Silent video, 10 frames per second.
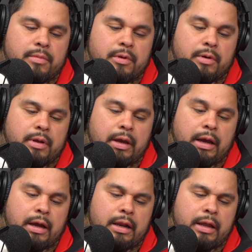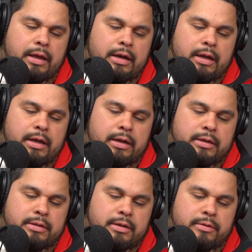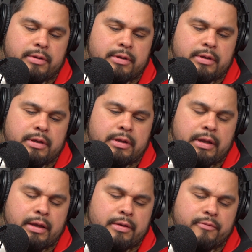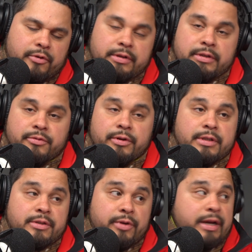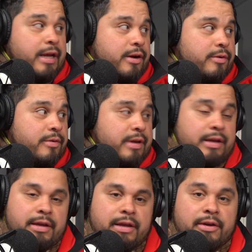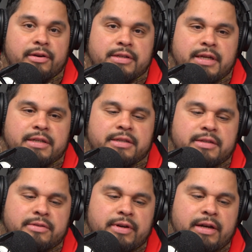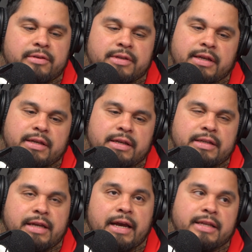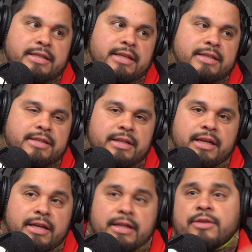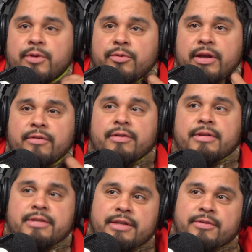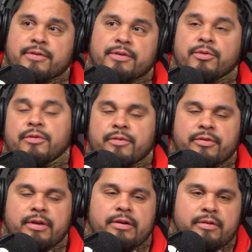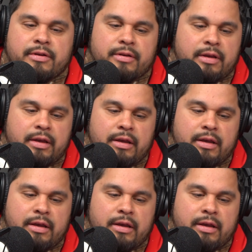So yeah, I like it a lot because like for instance, right now here in Texas, right now it's icing and sleeting, and that's why we have all this stuff on. Well, if you're seeing us on